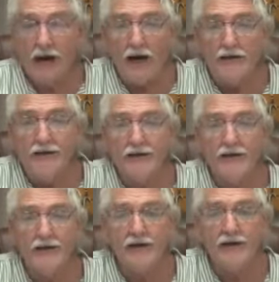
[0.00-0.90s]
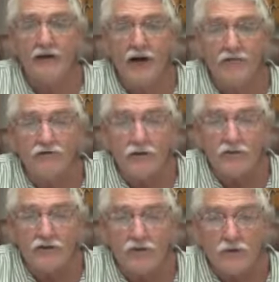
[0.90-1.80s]
But you're not
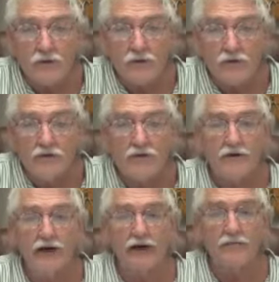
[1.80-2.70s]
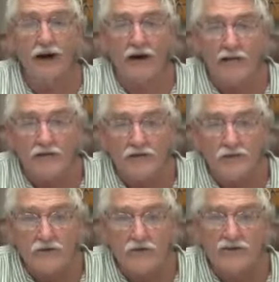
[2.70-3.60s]
from this world, you're not a part of
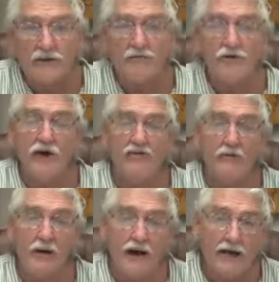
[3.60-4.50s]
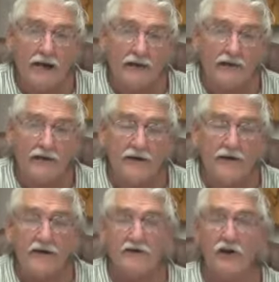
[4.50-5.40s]
this world except you have a body here.
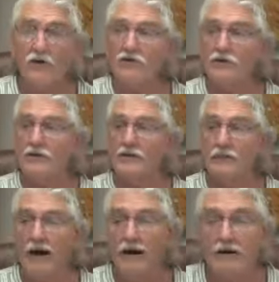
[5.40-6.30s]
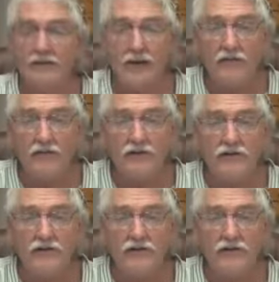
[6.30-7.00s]
So you get the body as healthy